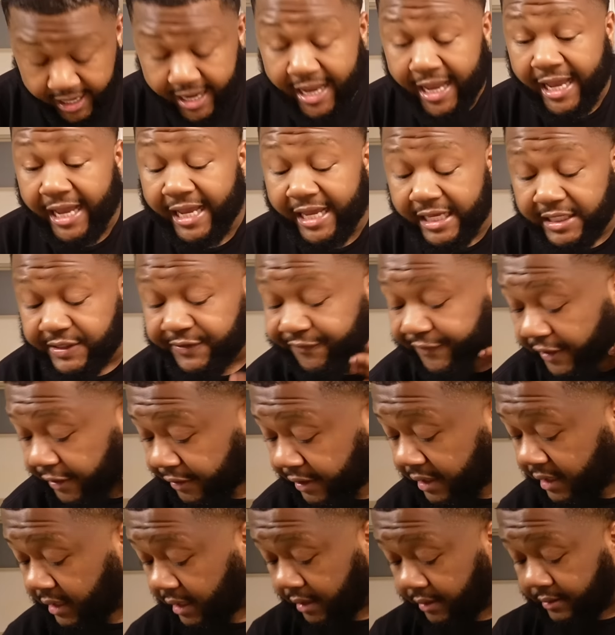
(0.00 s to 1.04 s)
It gets very
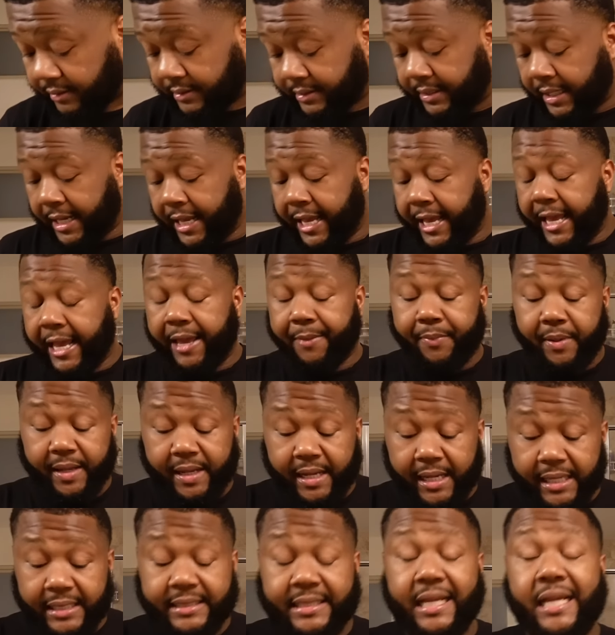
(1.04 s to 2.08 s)
close, and
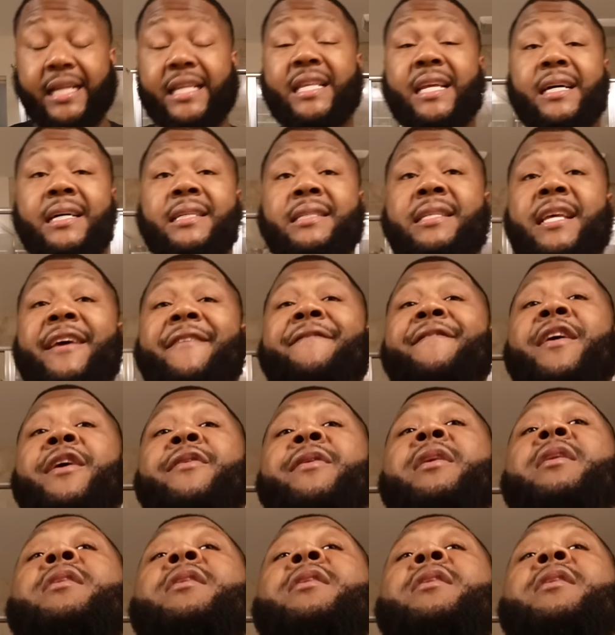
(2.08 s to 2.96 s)
because it does get very